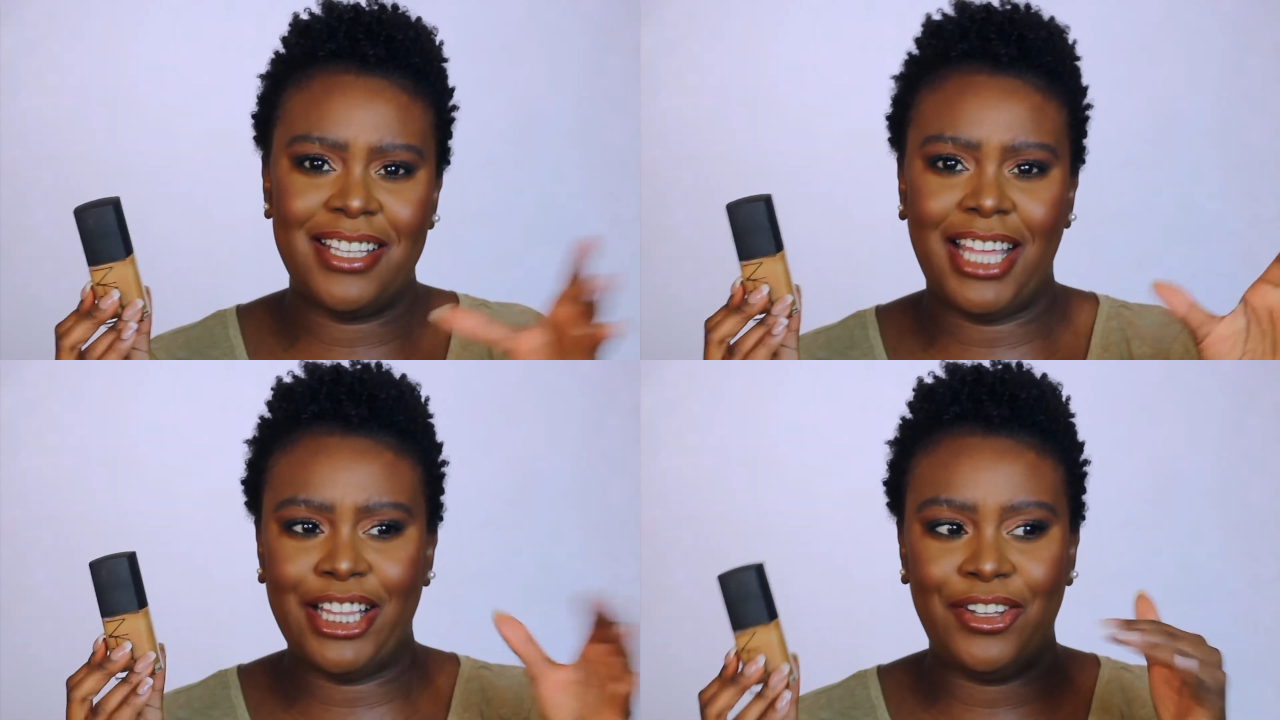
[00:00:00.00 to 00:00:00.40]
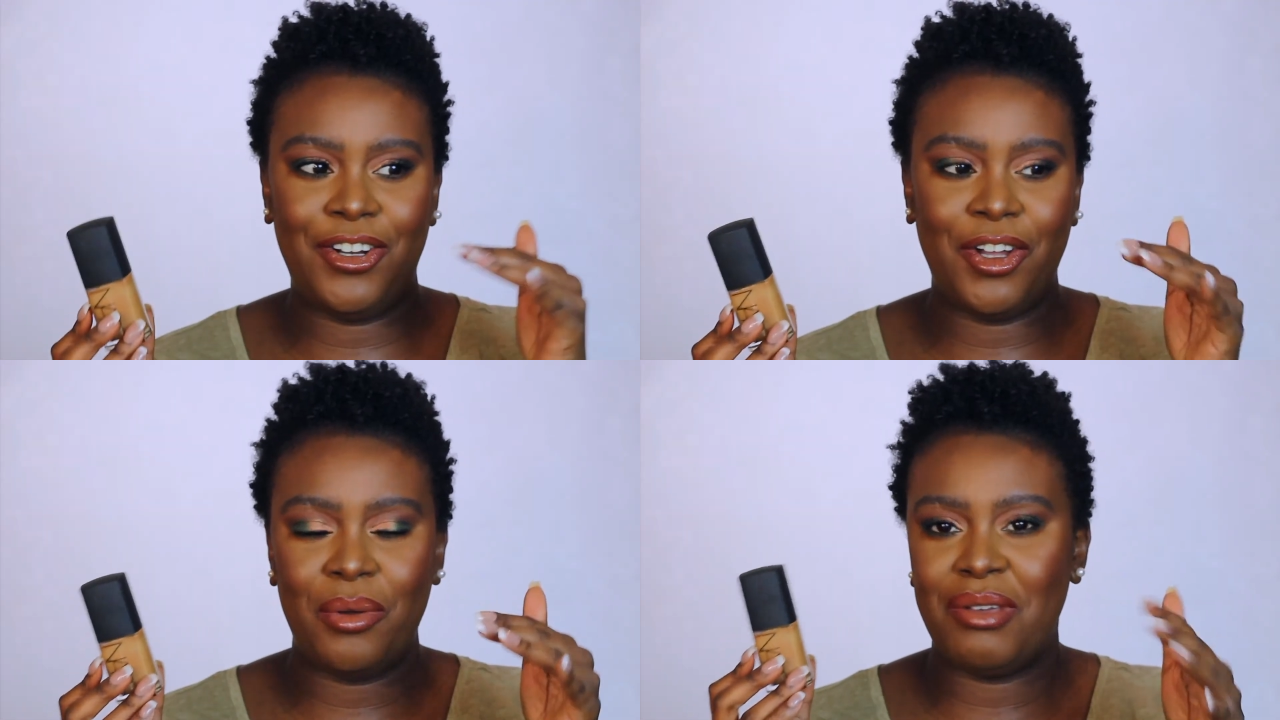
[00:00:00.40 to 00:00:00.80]
like the
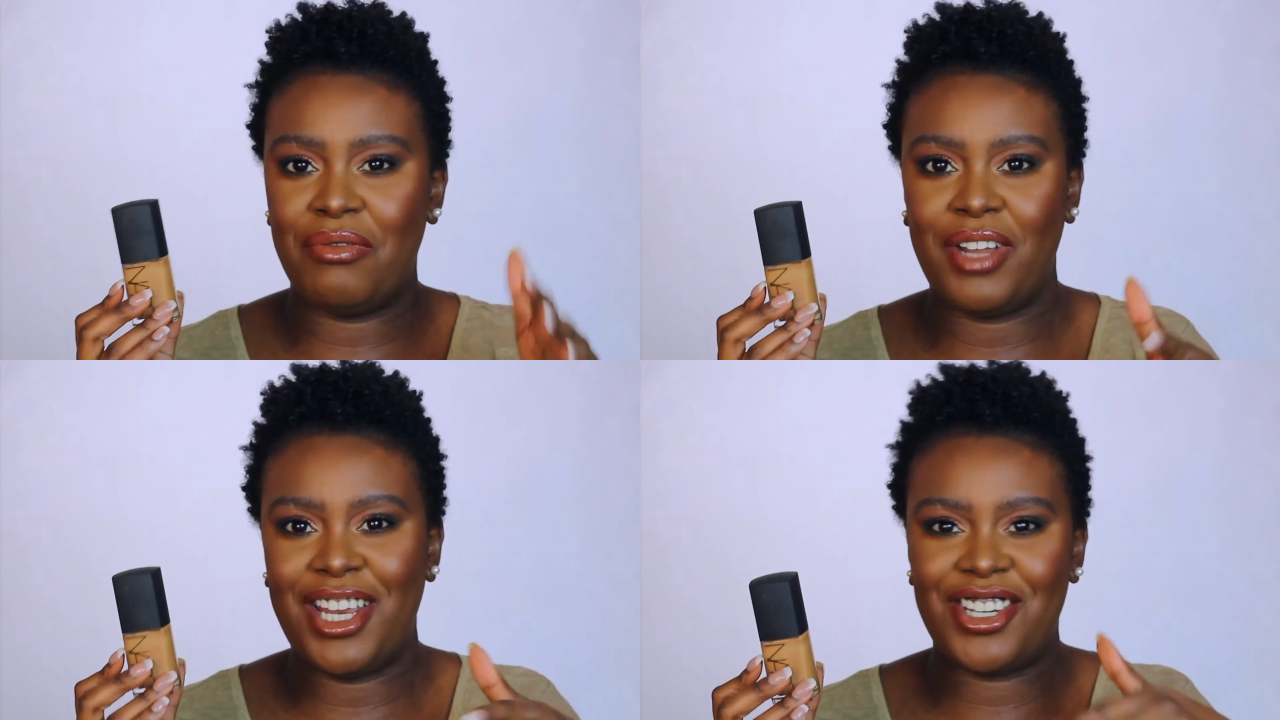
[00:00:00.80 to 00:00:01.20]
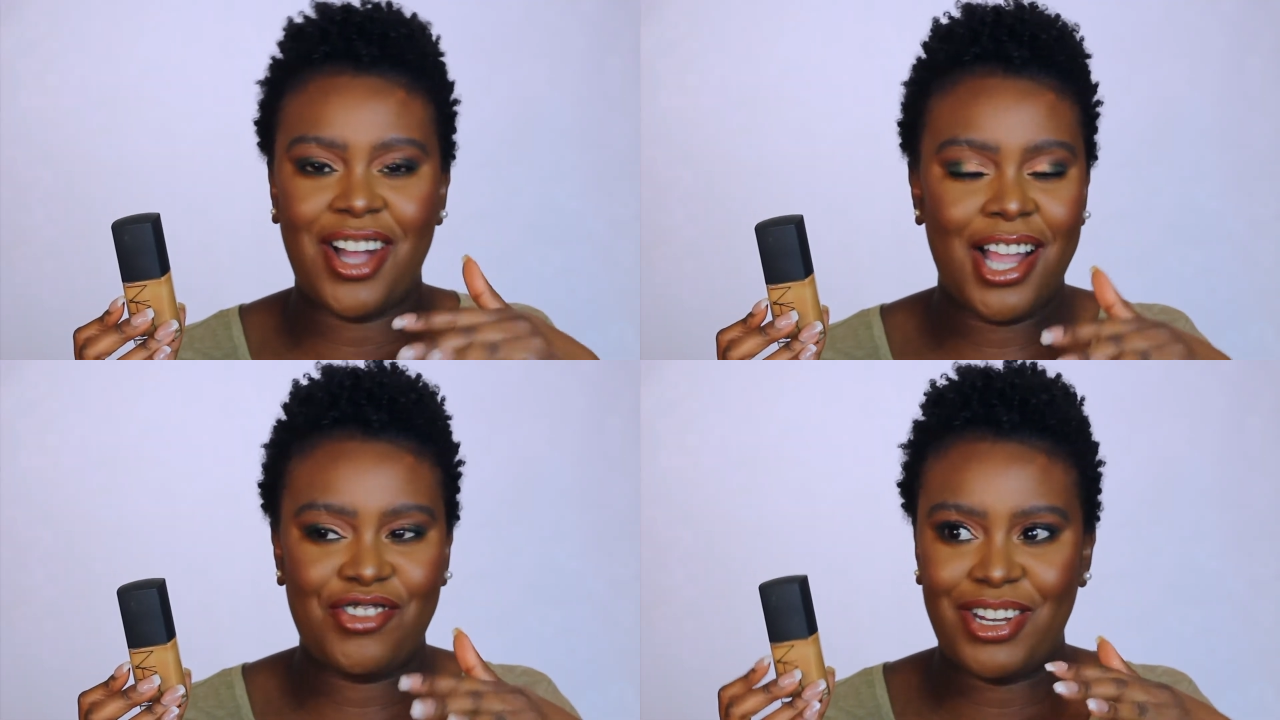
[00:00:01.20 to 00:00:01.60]
glowy finish,
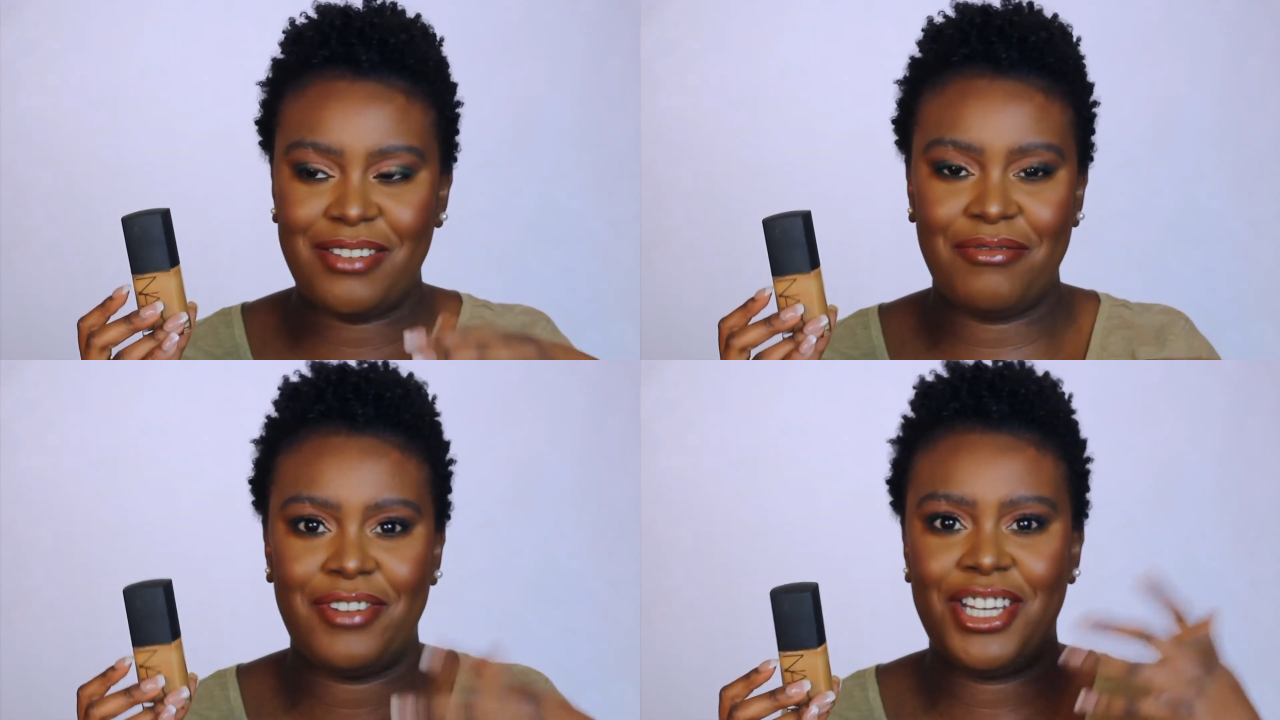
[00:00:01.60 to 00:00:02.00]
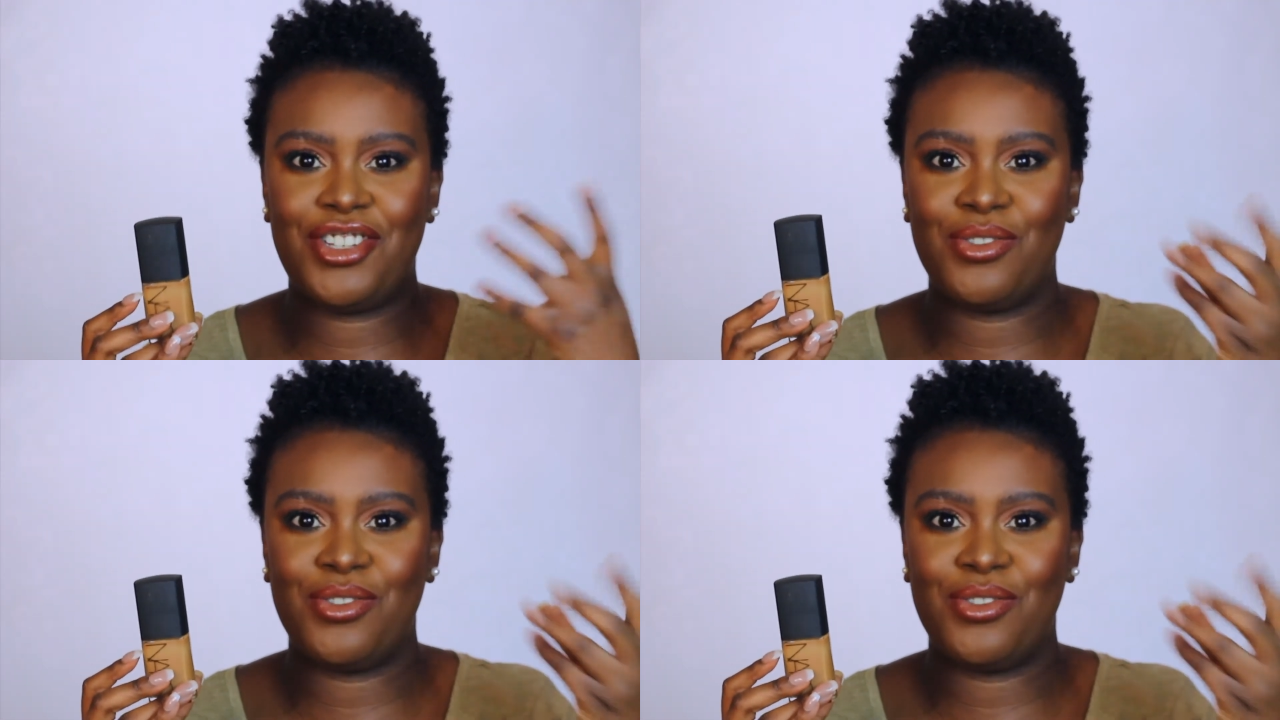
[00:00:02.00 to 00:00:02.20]
hydrating finish